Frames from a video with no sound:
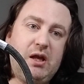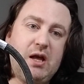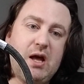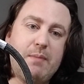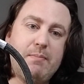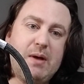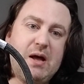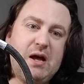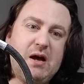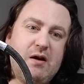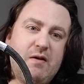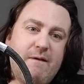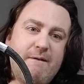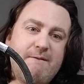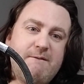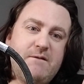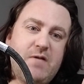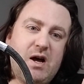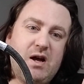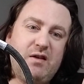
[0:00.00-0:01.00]

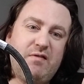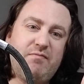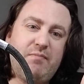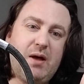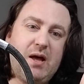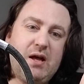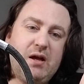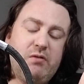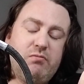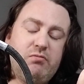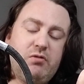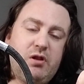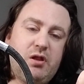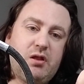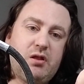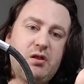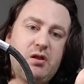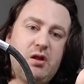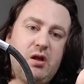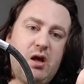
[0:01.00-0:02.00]
about
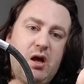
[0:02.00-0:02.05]
£5.